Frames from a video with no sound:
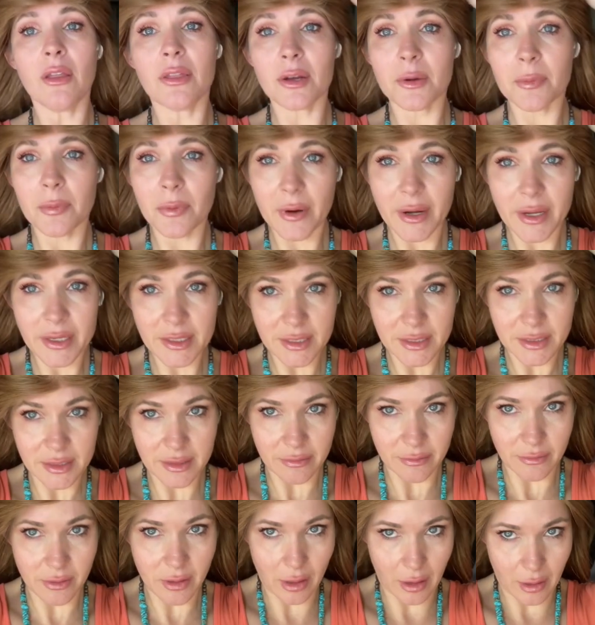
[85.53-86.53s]
their prices
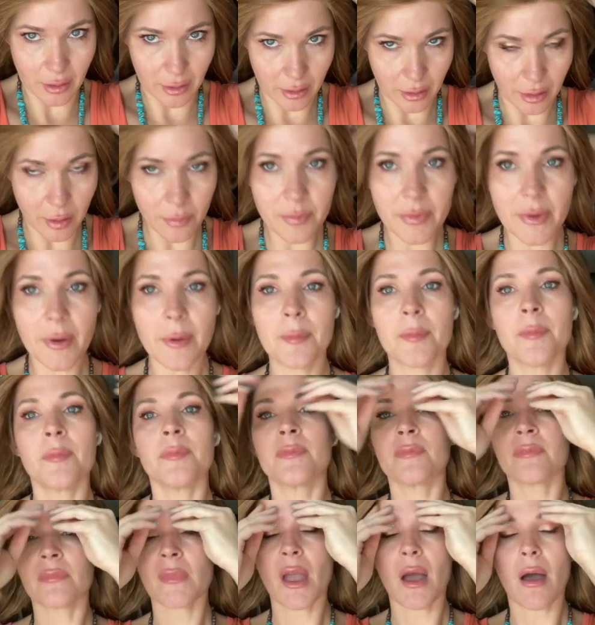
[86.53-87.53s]
have gone up.
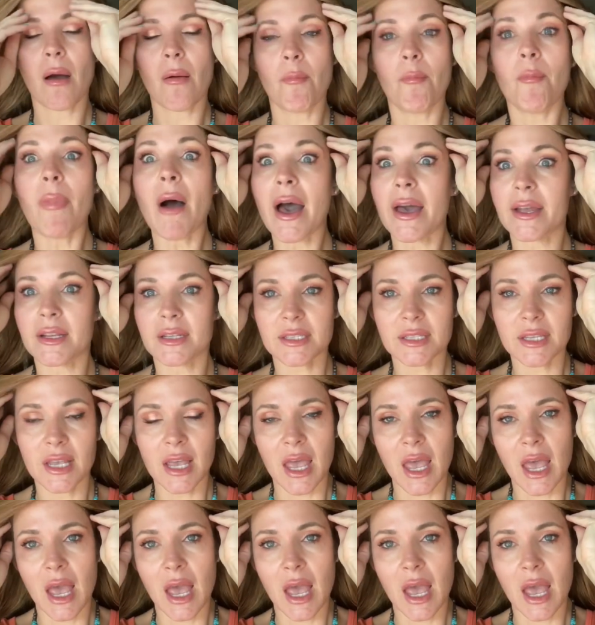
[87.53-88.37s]
But